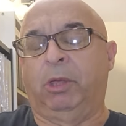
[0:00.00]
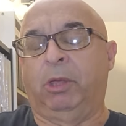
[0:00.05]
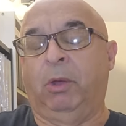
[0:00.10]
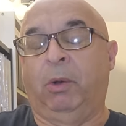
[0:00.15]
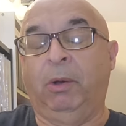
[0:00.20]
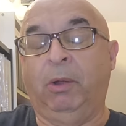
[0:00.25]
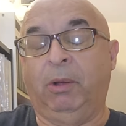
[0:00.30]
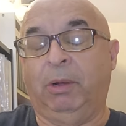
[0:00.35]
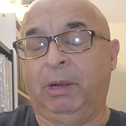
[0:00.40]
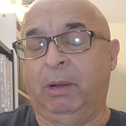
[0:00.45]

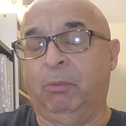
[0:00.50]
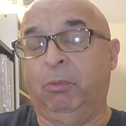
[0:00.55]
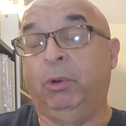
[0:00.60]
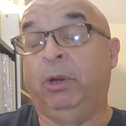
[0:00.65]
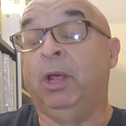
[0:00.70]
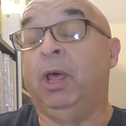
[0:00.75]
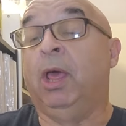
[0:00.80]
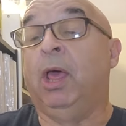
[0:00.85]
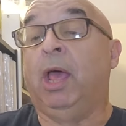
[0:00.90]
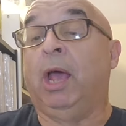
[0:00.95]
Sorry, not Glenwood,
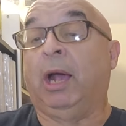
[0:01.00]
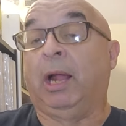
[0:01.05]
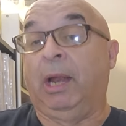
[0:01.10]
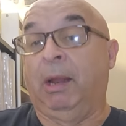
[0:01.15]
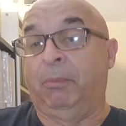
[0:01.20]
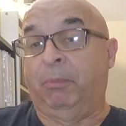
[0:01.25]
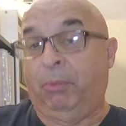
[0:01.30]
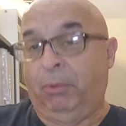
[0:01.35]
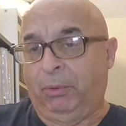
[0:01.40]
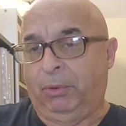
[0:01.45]

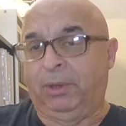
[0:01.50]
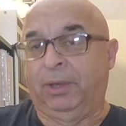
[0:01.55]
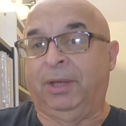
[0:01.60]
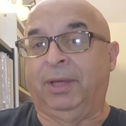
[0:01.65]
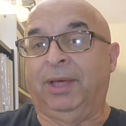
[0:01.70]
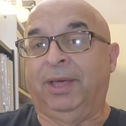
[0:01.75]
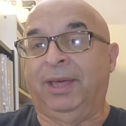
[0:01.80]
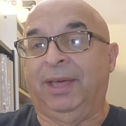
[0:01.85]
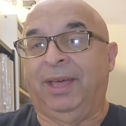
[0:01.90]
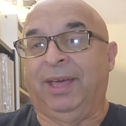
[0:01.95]
Glenbrook.
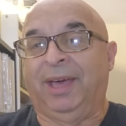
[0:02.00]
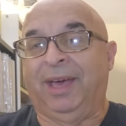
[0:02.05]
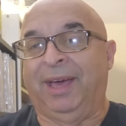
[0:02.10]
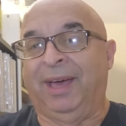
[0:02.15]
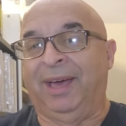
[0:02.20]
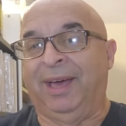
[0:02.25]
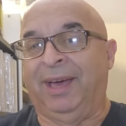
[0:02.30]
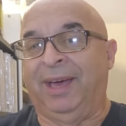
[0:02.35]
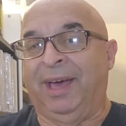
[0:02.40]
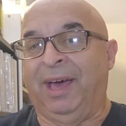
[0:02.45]

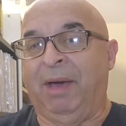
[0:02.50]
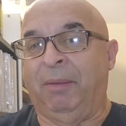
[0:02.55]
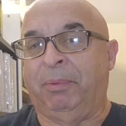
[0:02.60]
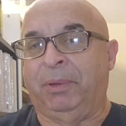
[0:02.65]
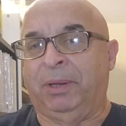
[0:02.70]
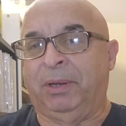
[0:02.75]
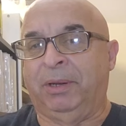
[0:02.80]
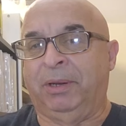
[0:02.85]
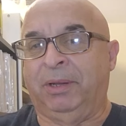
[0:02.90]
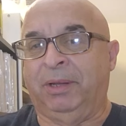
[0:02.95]
Up
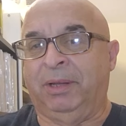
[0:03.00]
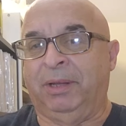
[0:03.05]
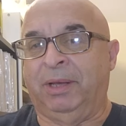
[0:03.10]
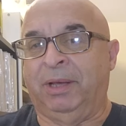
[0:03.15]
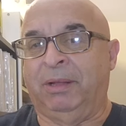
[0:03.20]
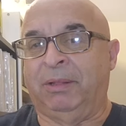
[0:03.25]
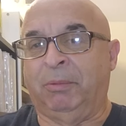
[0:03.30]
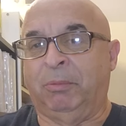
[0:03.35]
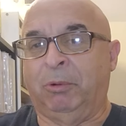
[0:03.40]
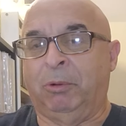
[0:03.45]
in
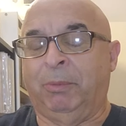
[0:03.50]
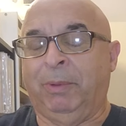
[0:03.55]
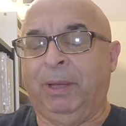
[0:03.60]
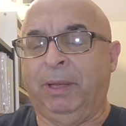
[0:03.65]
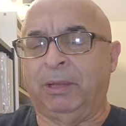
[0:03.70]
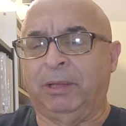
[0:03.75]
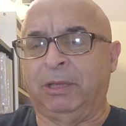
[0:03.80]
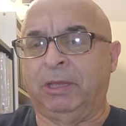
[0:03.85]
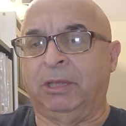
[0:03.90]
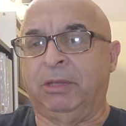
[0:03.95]
the Blue
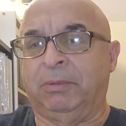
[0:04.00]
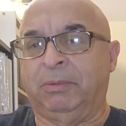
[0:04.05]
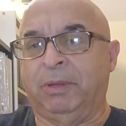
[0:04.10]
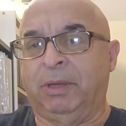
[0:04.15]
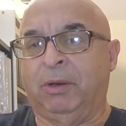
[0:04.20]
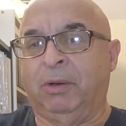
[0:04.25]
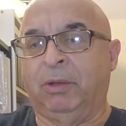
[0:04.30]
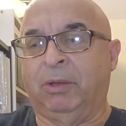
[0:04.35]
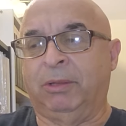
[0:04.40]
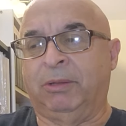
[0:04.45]
Mountains,
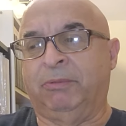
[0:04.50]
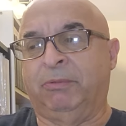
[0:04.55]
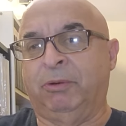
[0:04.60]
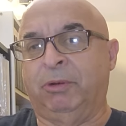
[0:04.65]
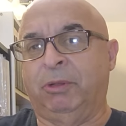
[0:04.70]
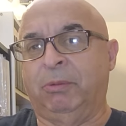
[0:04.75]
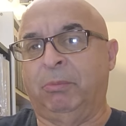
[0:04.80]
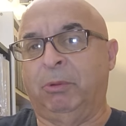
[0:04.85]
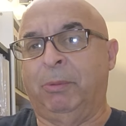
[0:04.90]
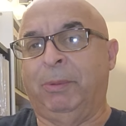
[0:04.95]
the foot
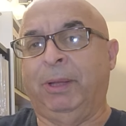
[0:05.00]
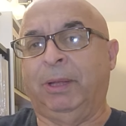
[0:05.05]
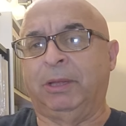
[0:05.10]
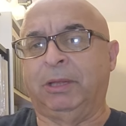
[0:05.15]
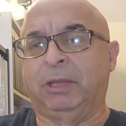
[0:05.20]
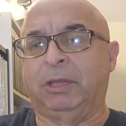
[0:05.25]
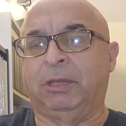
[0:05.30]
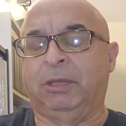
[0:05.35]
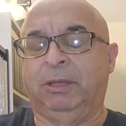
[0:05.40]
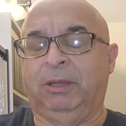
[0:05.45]
of the Blue
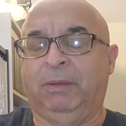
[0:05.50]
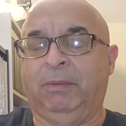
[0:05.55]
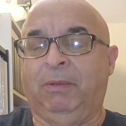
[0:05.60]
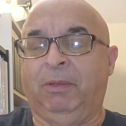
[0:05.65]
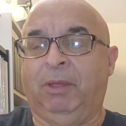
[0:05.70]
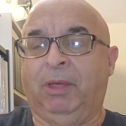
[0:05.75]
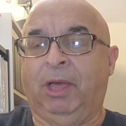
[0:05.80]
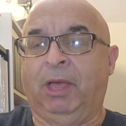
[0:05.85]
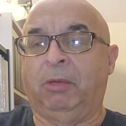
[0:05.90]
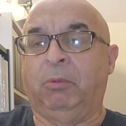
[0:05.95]
Mountains
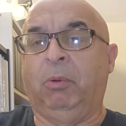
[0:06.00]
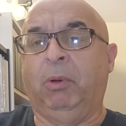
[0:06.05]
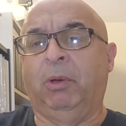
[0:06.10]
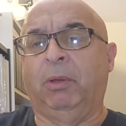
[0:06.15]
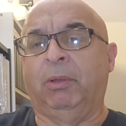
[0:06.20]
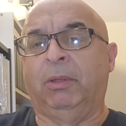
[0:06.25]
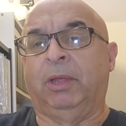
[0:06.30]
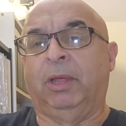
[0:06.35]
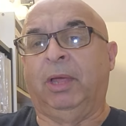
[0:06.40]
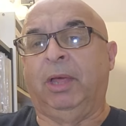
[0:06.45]
as well.